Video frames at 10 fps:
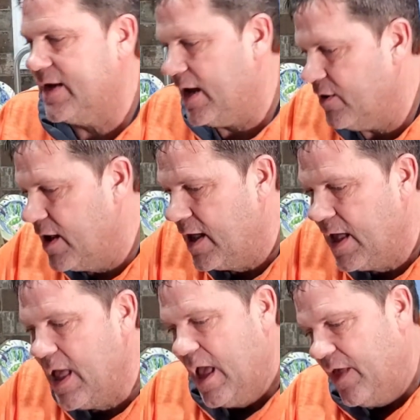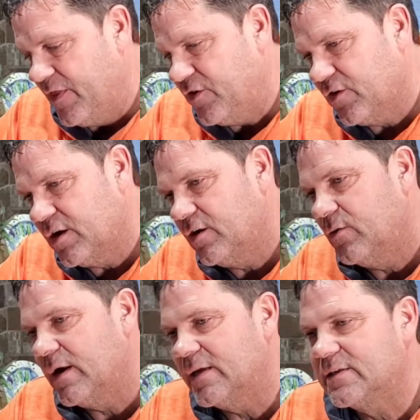down, and then you're gonna do
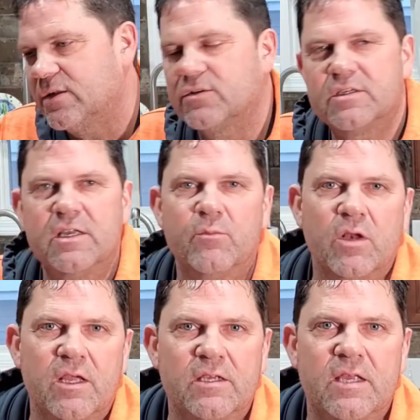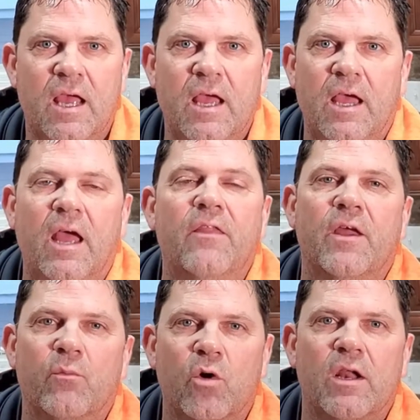a nice little steam release, and
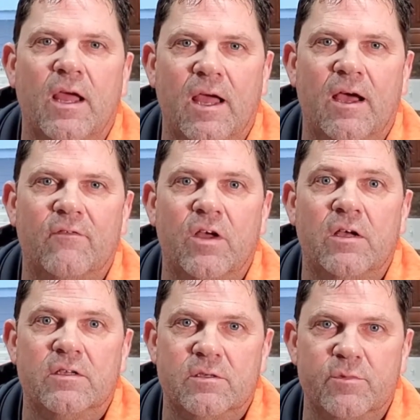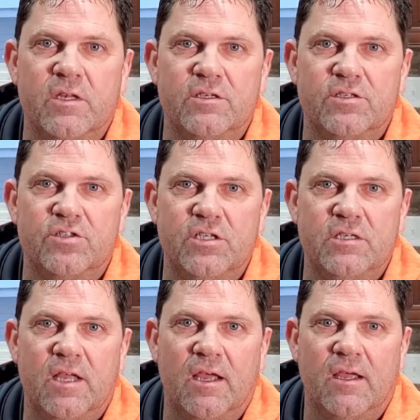then we're gonna have some delicious
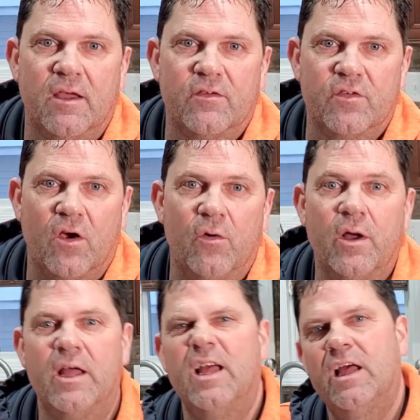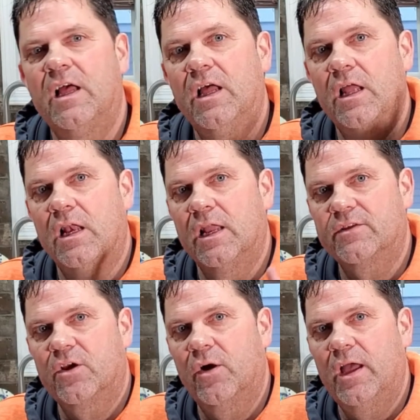cheesecake. So let's
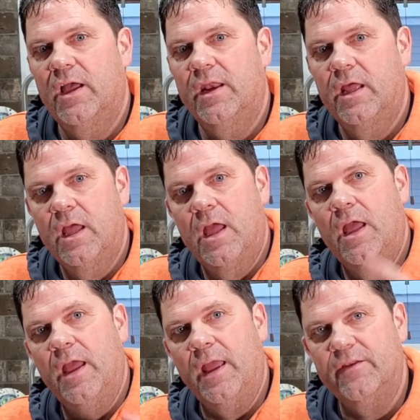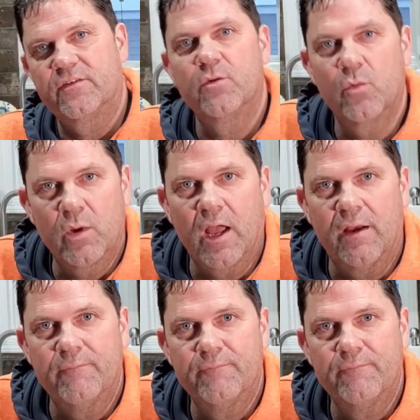go ahead and see what we got.